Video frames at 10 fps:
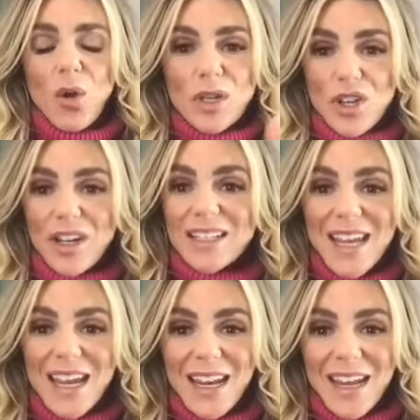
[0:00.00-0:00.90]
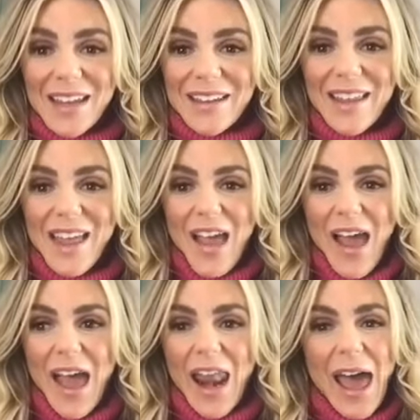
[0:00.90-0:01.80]
we started dating,
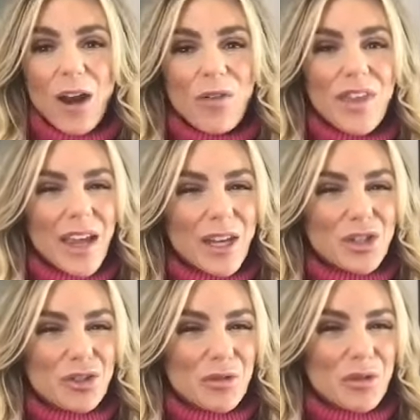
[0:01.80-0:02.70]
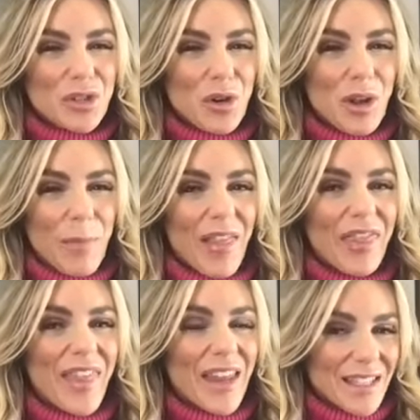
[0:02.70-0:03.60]
and I don't think I sh- showed up
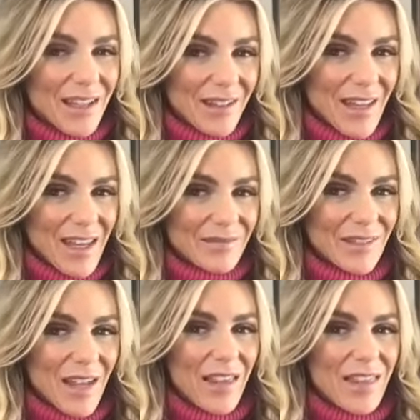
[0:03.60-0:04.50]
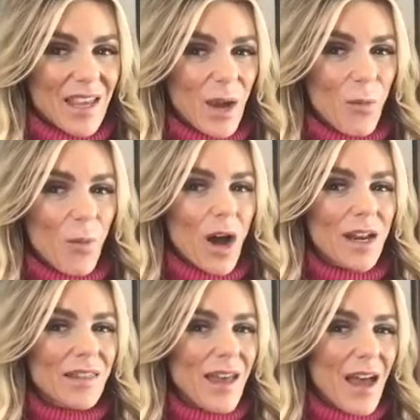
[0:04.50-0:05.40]
authentically. I think I
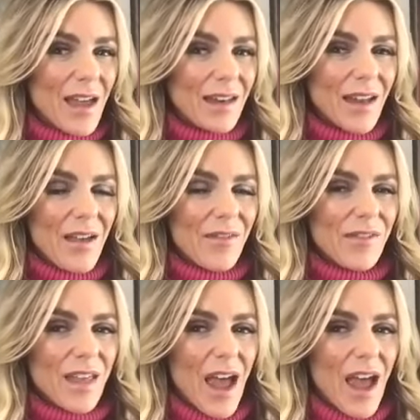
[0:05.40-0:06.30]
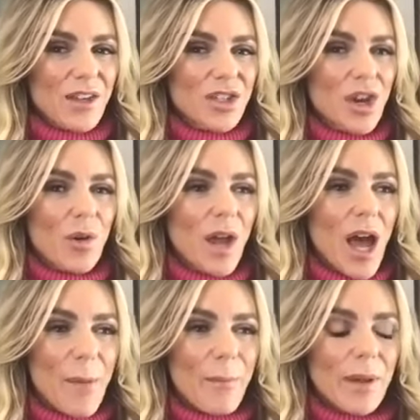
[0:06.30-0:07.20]
wanted that enough that I showed
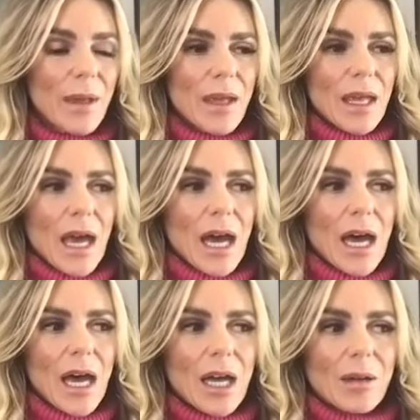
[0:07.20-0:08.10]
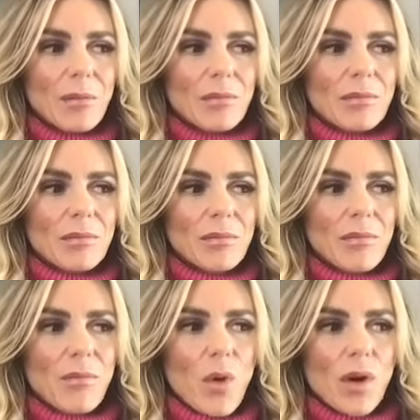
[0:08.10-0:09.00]
up um,
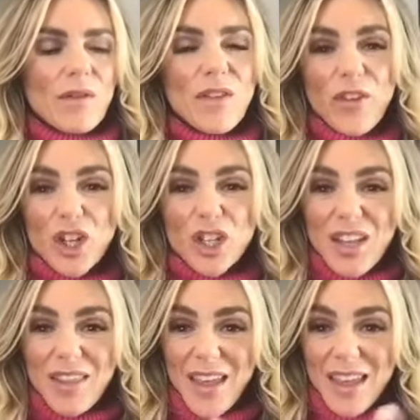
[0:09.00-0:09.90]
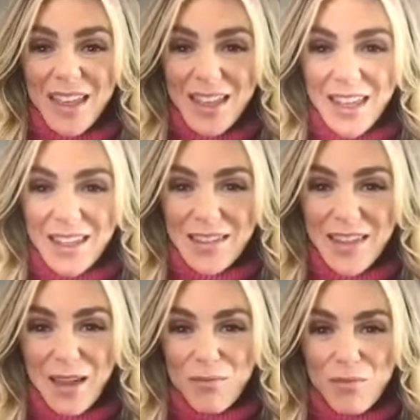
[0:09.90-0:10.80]
more of the version that he,
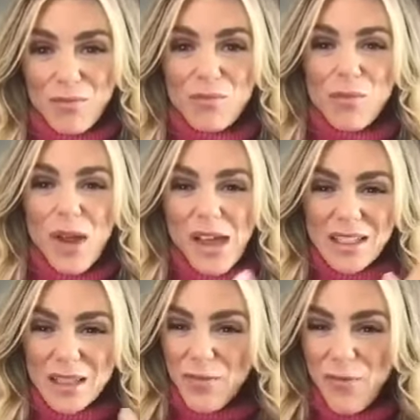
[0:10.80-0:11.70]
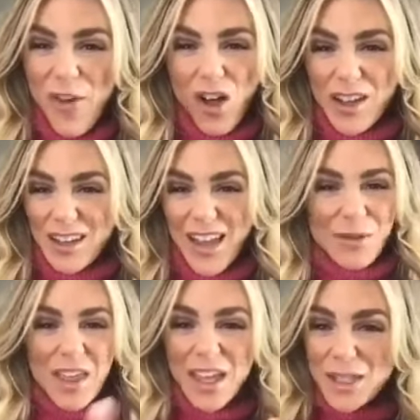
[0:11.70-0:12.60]
that to fall in
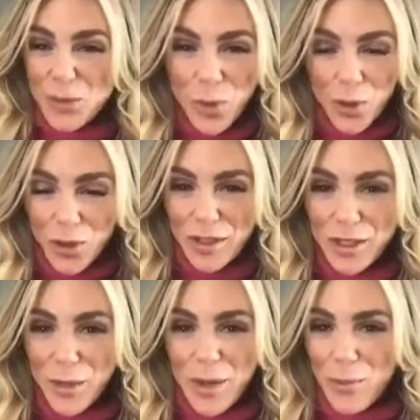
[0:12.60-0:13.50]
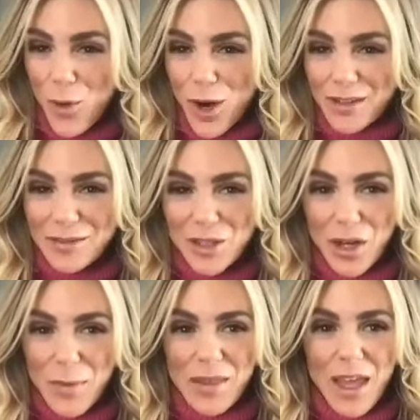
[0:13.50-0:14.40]
line with his world a little bit more. Do you
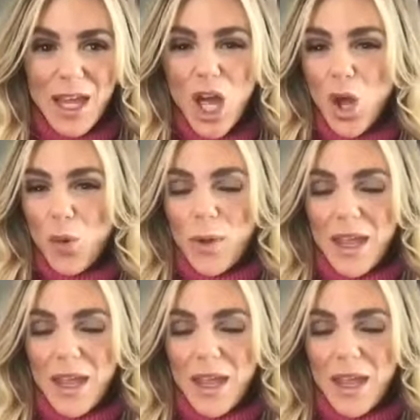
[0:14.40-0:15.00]
know what I mean? Like, yeah, hundred